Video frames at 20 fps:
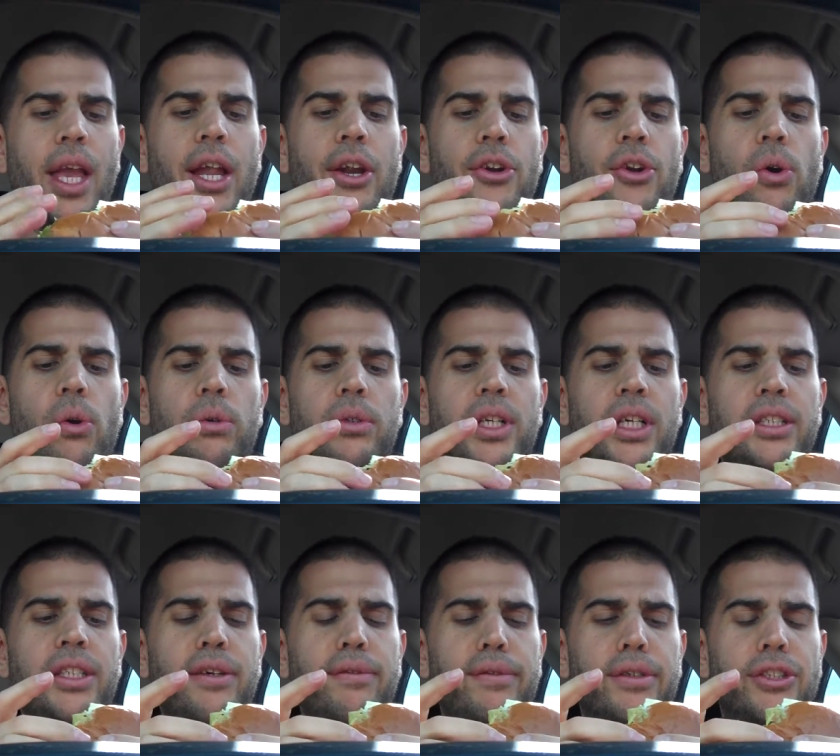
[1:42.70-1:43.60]
I don't know,
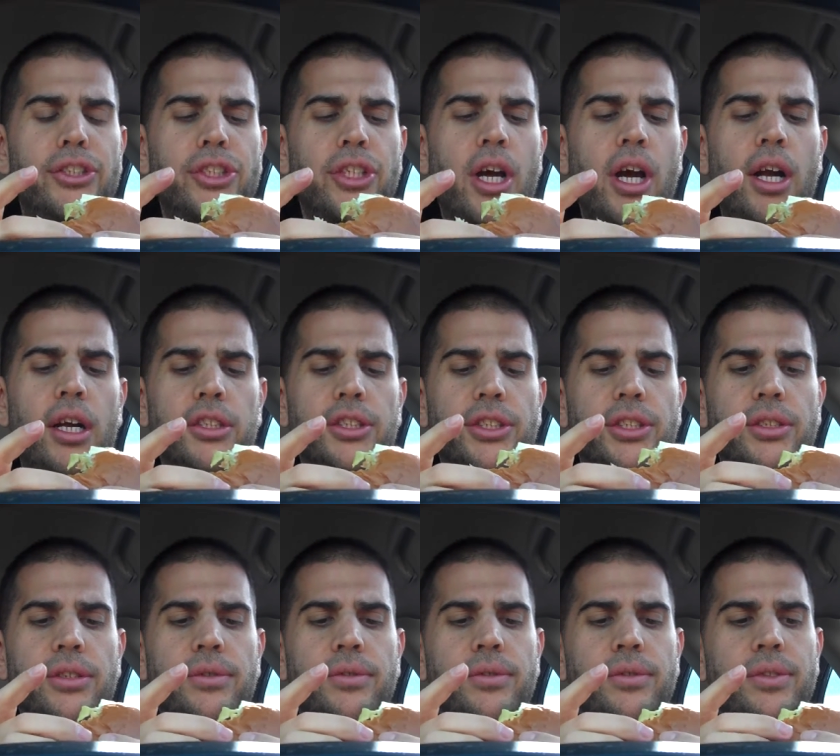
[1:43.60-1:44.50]
a different
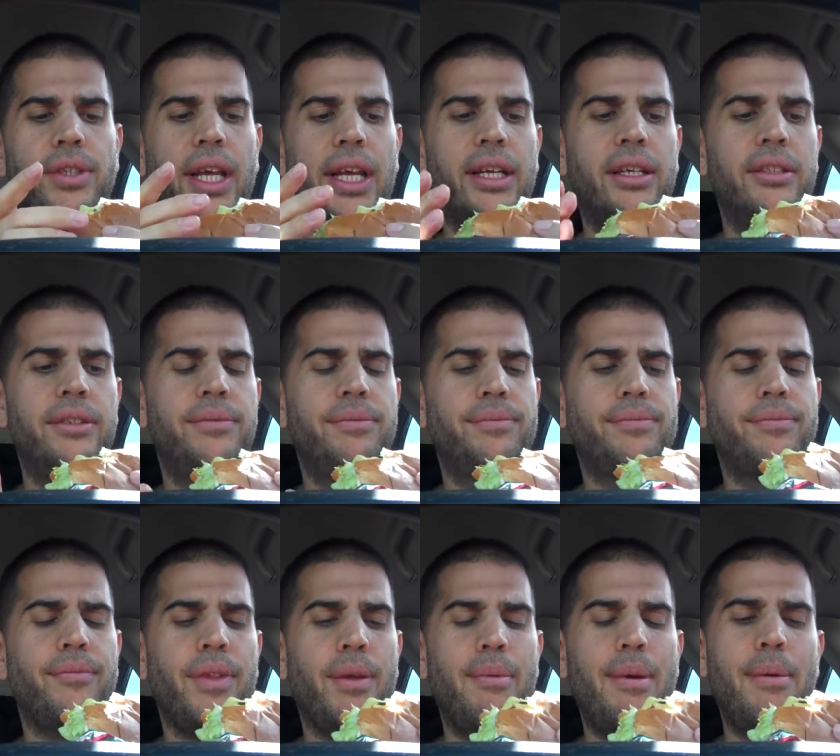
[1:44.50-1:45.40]
sauce. Like
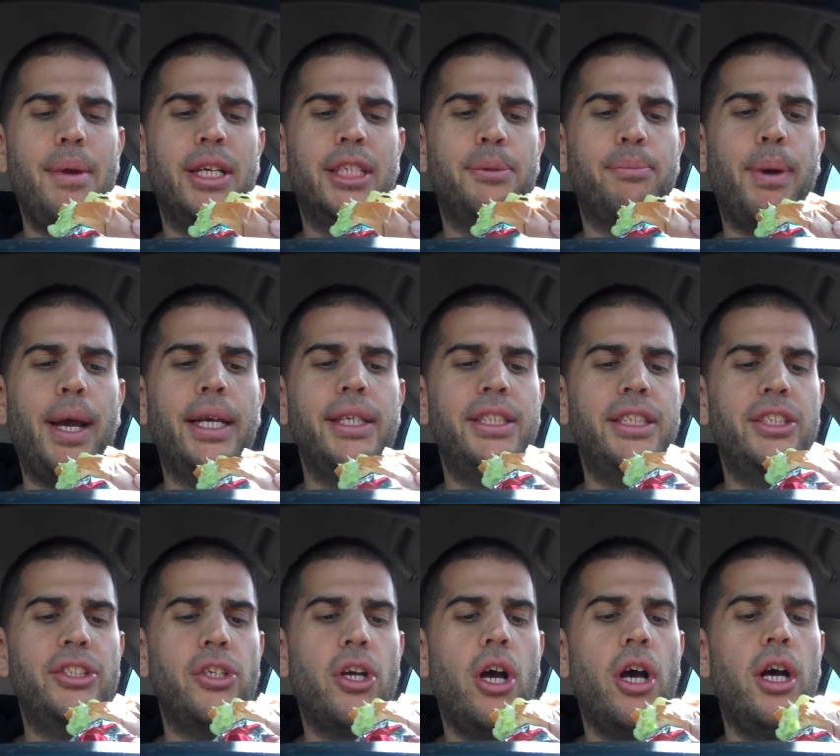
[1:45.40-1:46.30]
maybe a
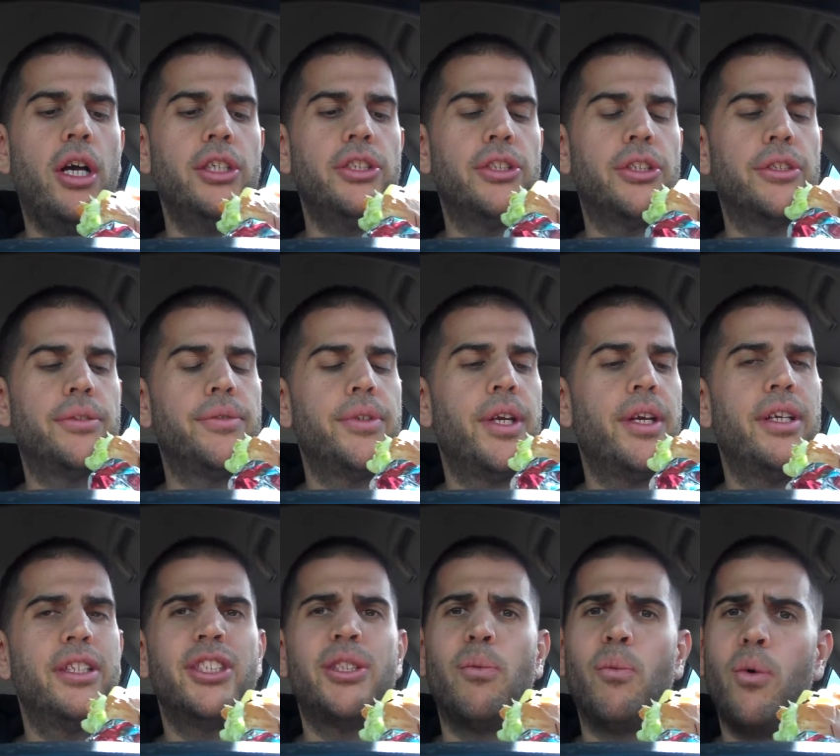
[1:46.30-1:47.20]
spicy sauce or
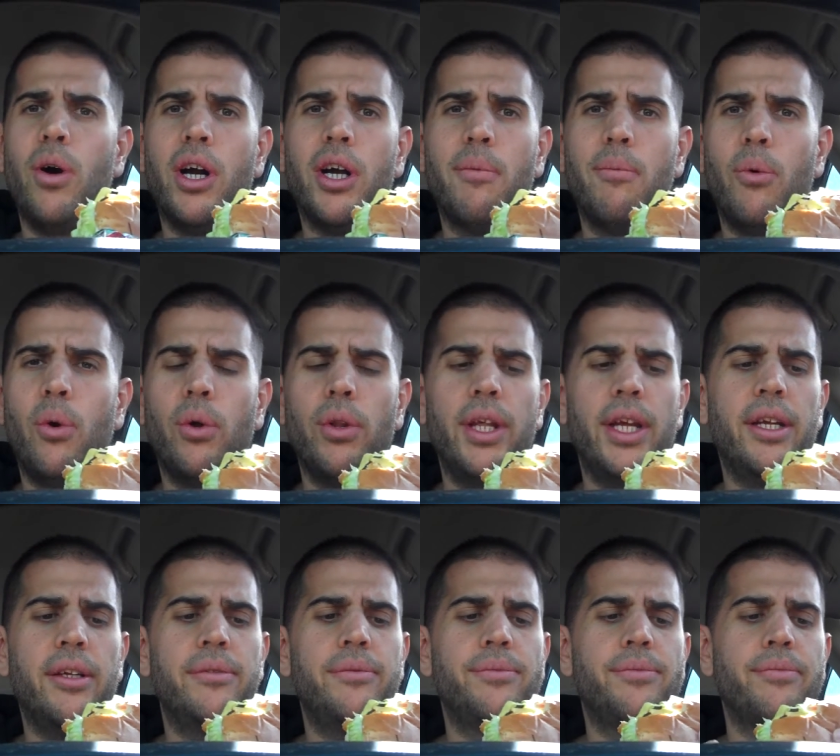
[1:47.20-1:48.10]
some
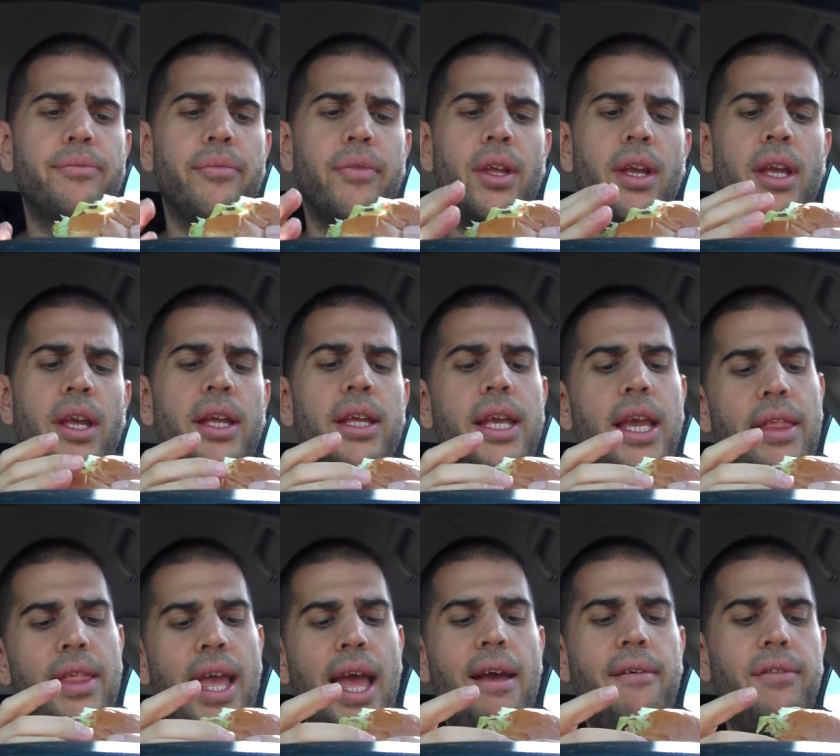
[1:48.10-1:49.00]
guacamole.
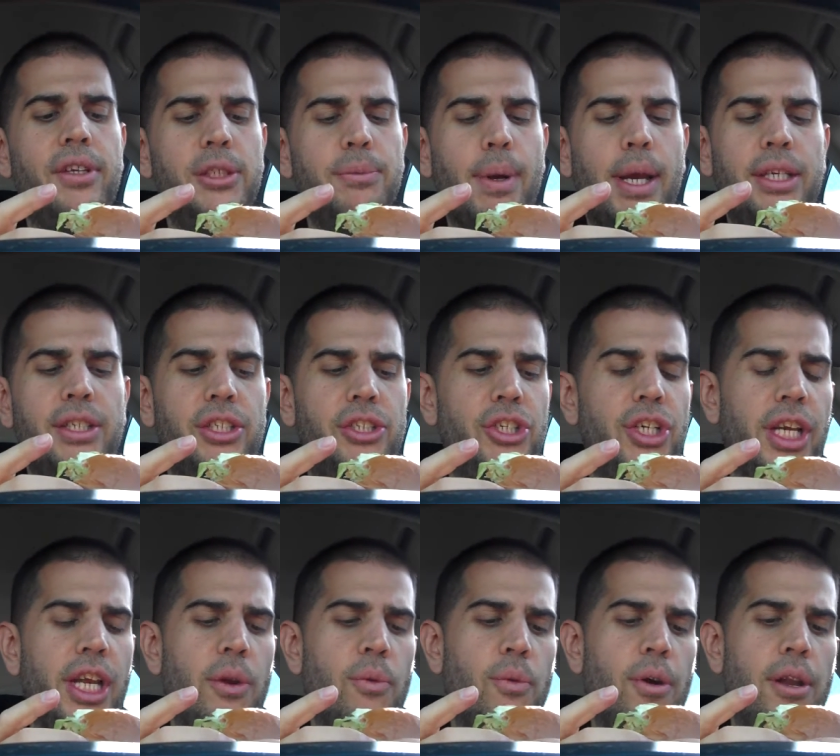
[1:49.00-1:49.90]
Yeah, they have a spicy
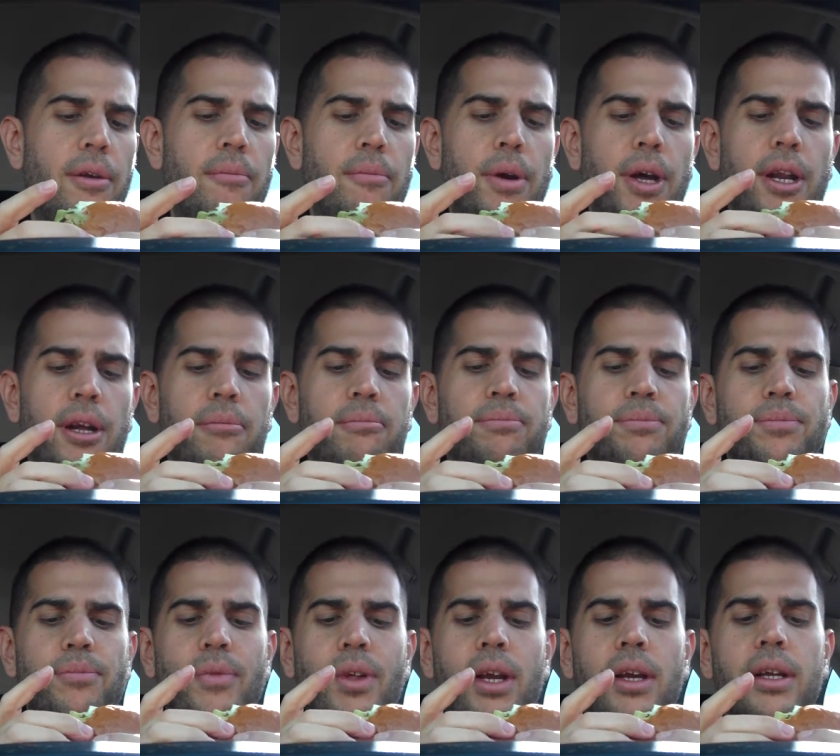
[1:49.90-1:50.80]
chicken one, but um,
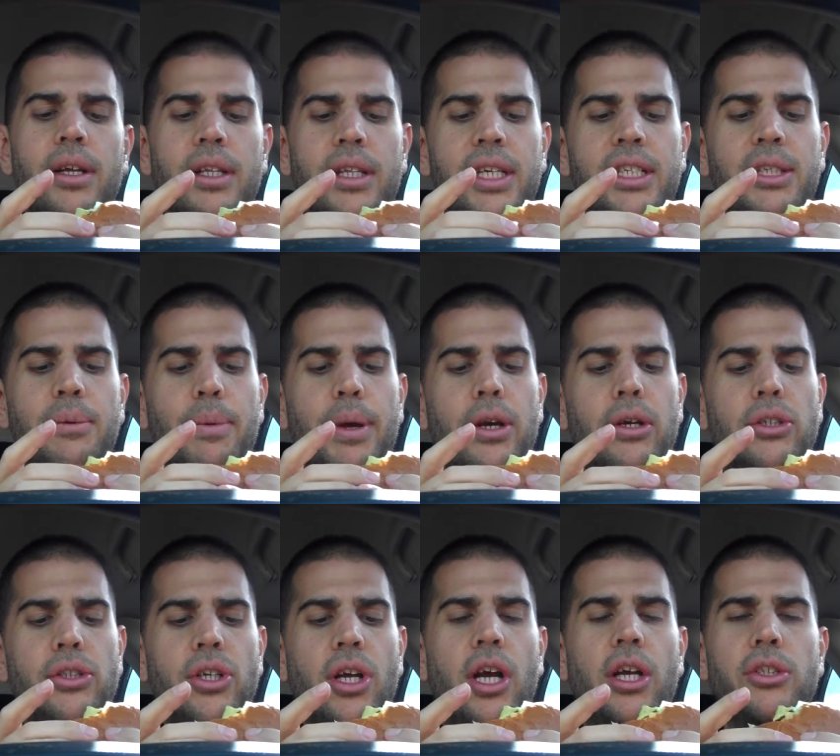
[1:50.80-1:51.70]
it needs a
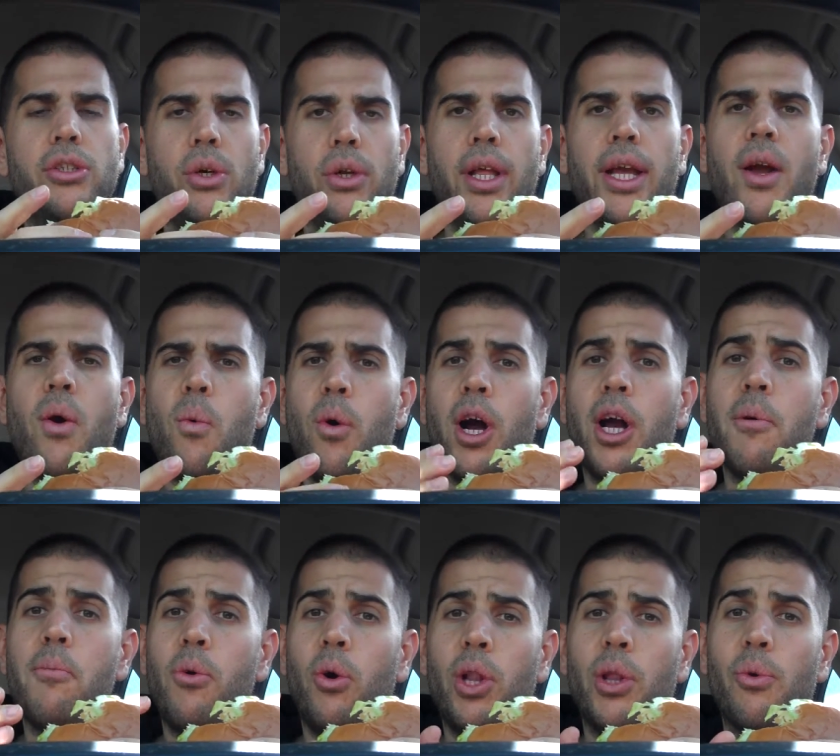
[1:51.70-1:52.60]
better sauce. So like a
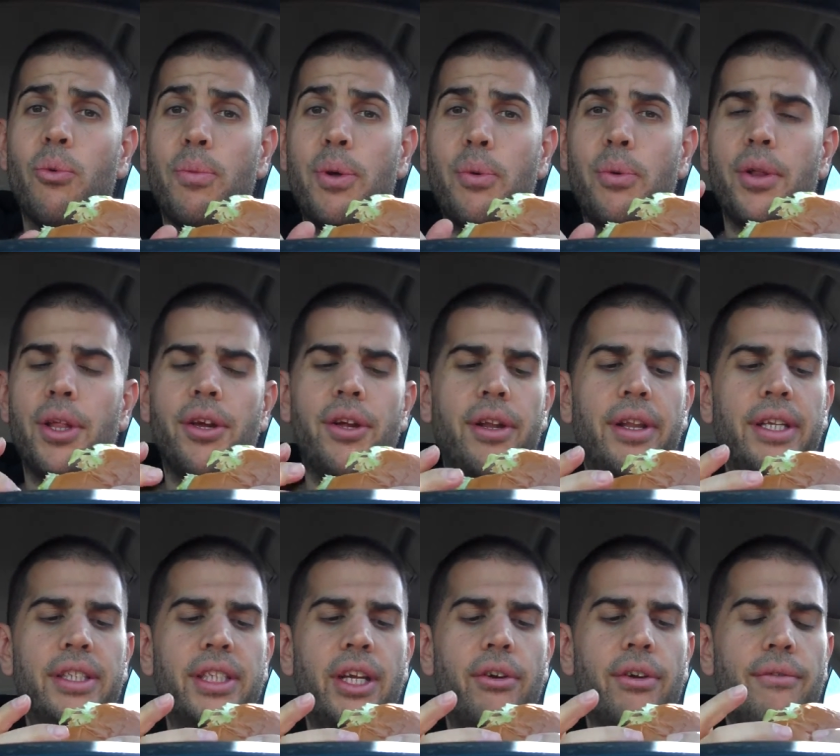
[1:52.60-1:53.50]
guacamole would be really good
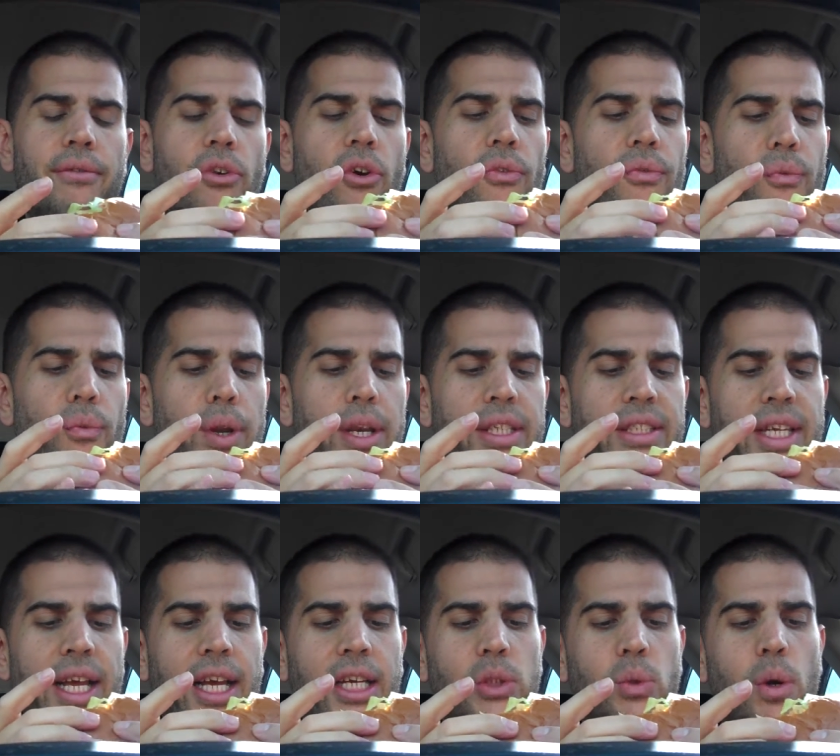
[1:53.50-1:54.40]
in this. I don't even know if
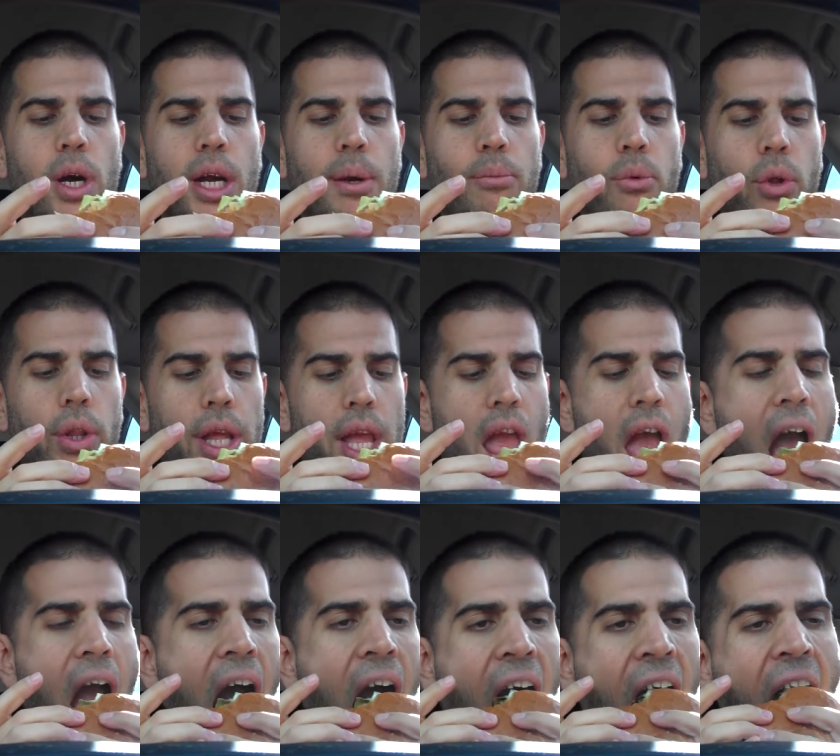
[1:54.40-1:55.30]
Wendy's has guacamole.
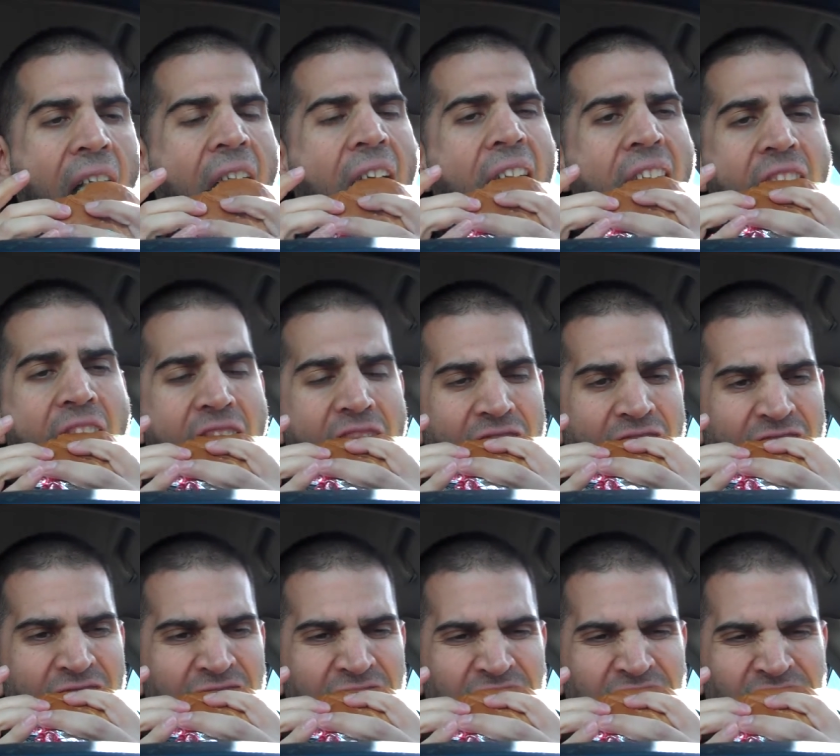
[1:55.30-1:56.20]

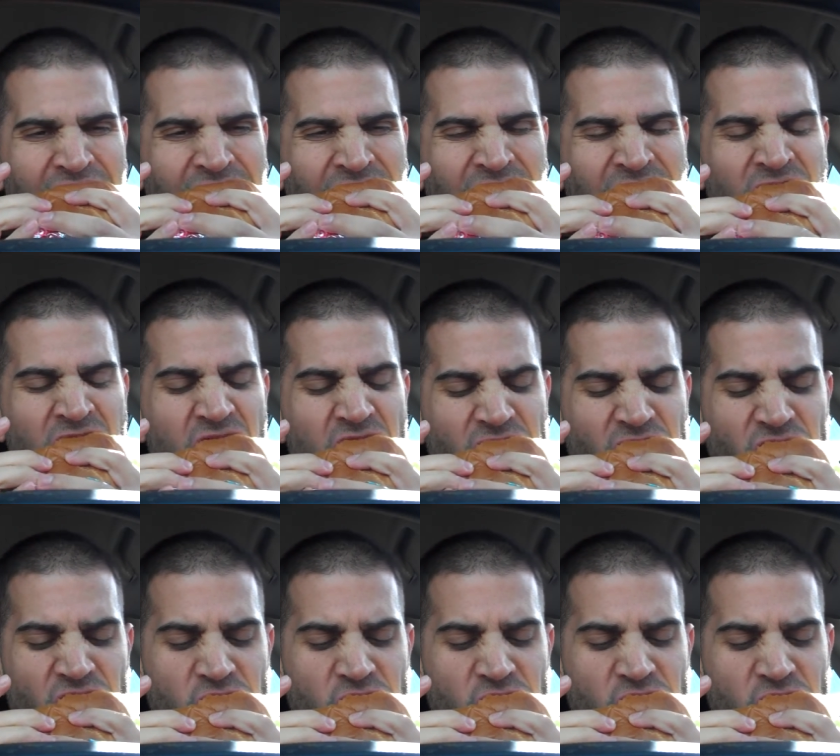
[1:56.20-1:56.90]
Hmm.